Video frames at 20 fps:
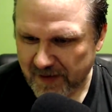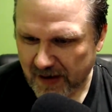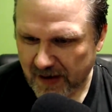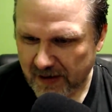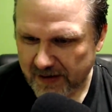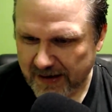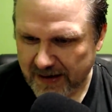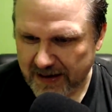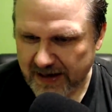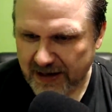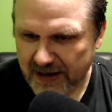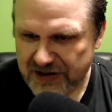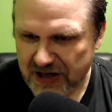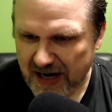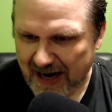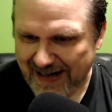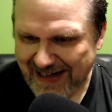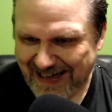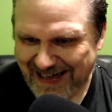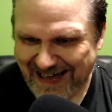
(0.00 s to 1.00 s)
Need to get you
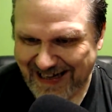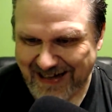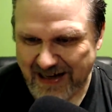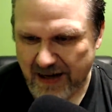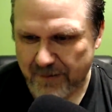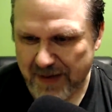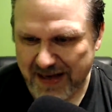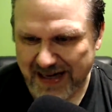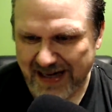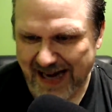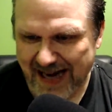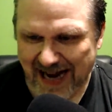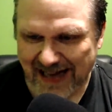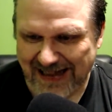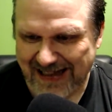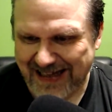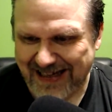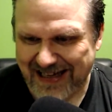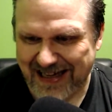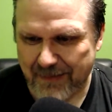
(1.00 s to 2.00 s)
on heat-emitting
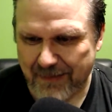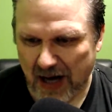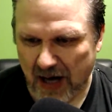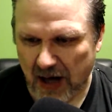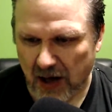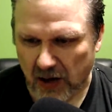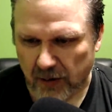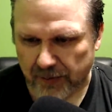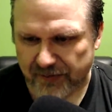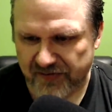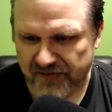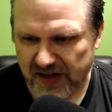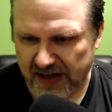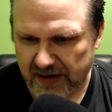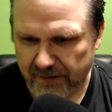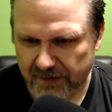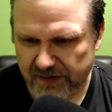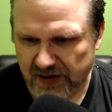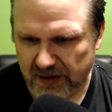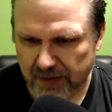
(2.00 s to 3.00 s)
LED bulbs, 10 to
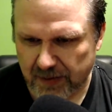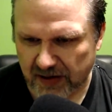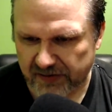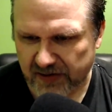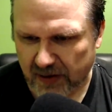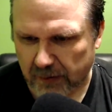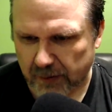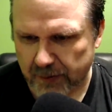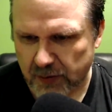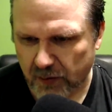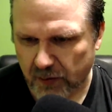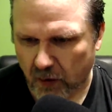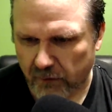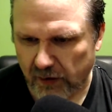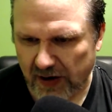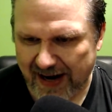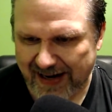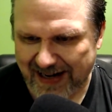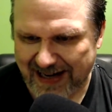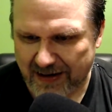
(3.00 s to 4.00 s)
15 bucks. I'll remove
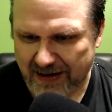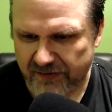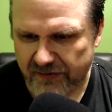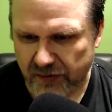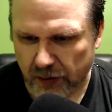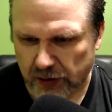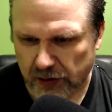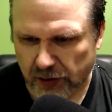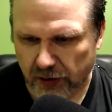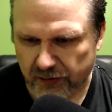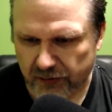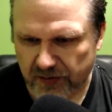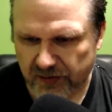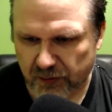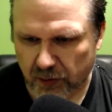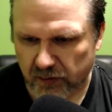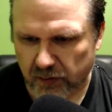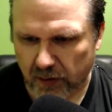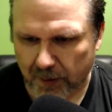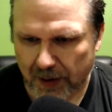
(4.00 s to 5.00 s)
overhead heat sold at grocery
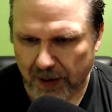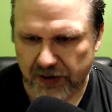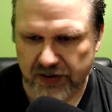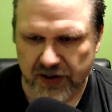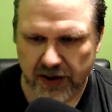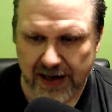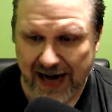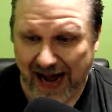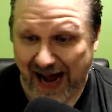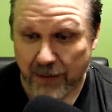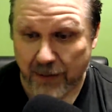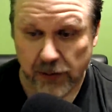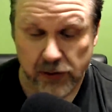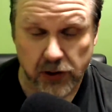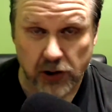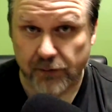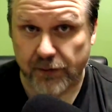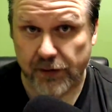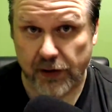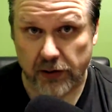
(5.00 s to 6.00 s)
stores, Walmart, and Target. I will
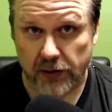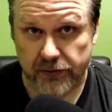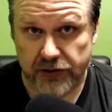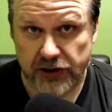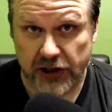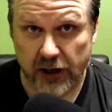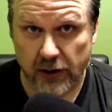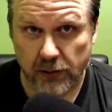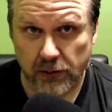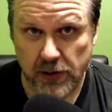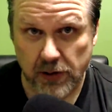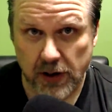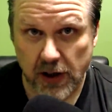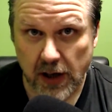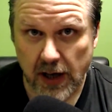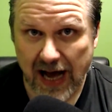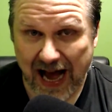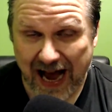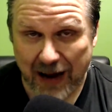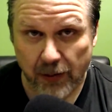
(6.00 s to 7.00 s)
look for those, Gio.
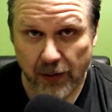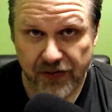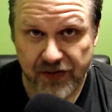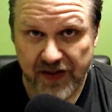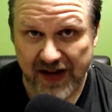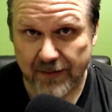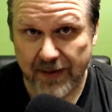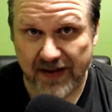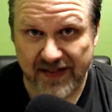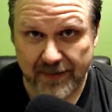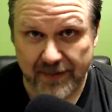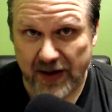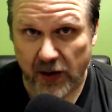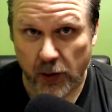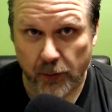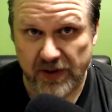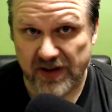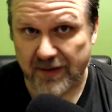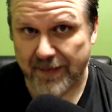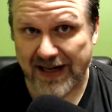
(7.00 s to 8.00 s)
I will think about them, and I'll
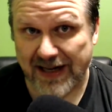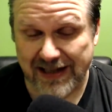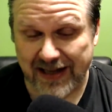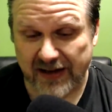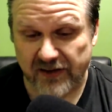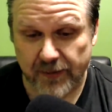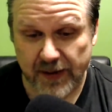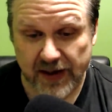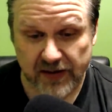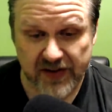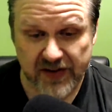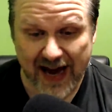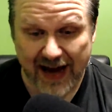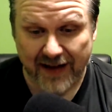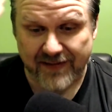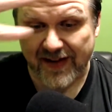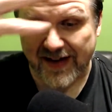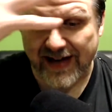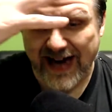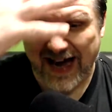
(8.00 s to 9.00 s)
put them on a list because, yeah,
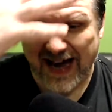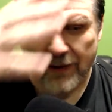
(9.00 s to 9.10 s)
it's like